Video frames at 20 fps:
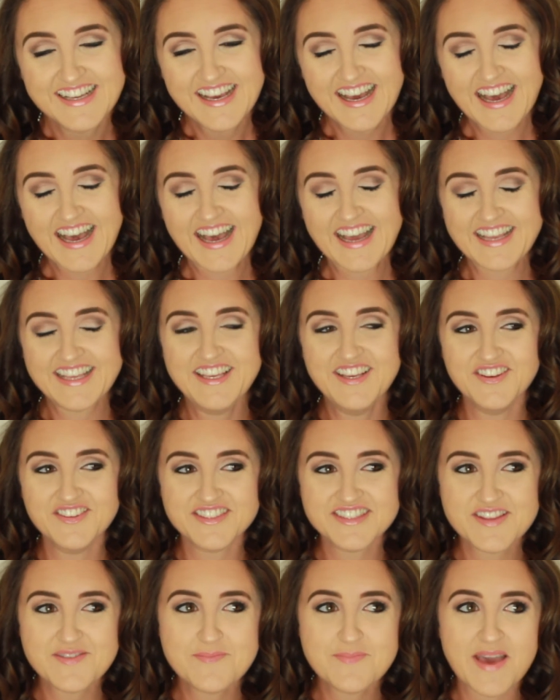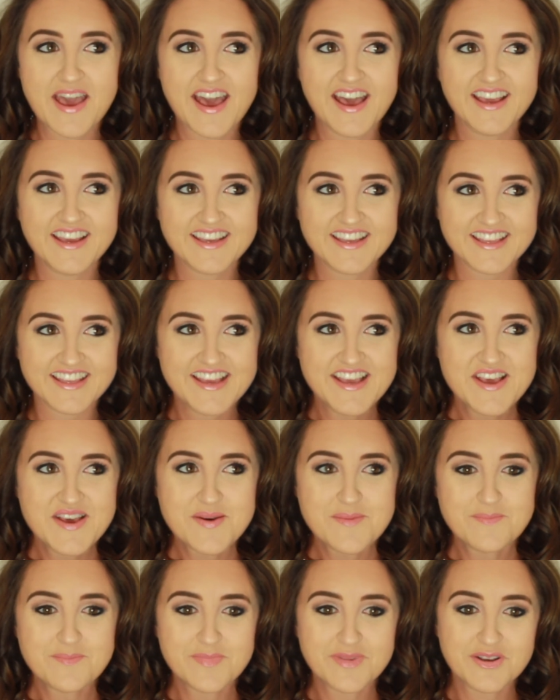I use the MAC
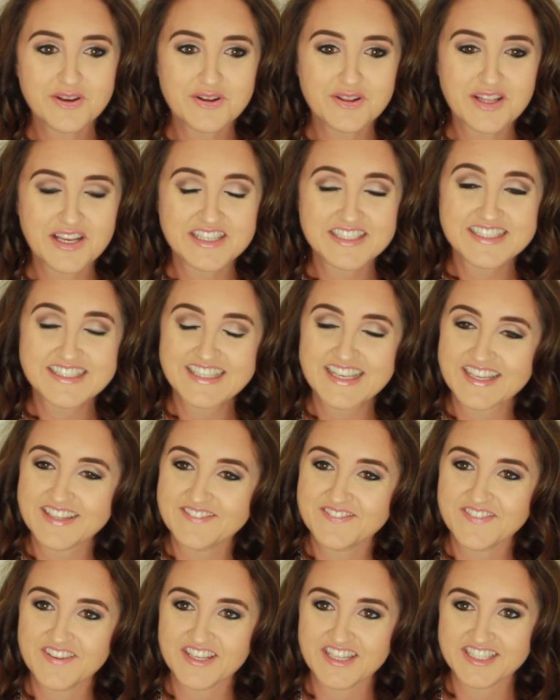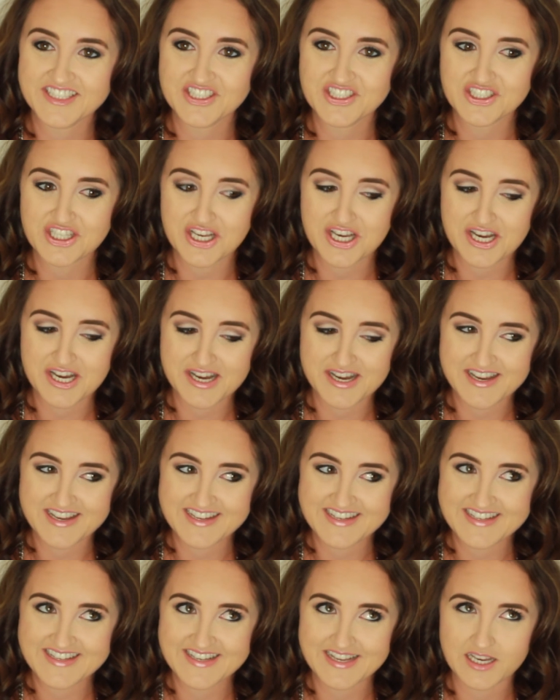Mineralized Skin Finish
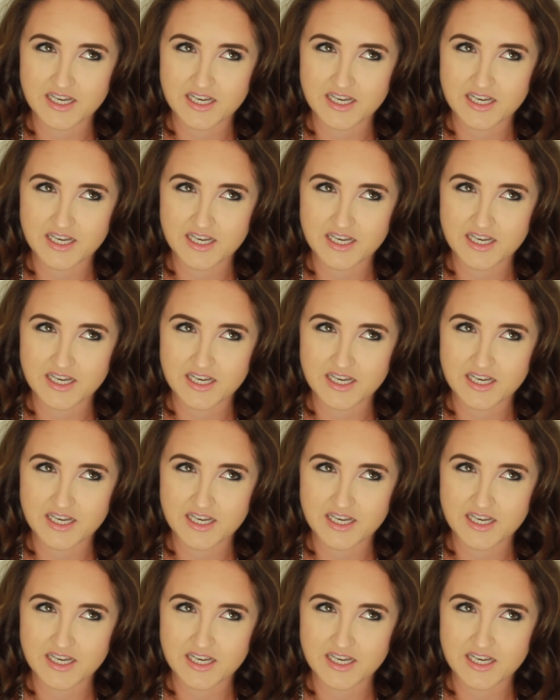in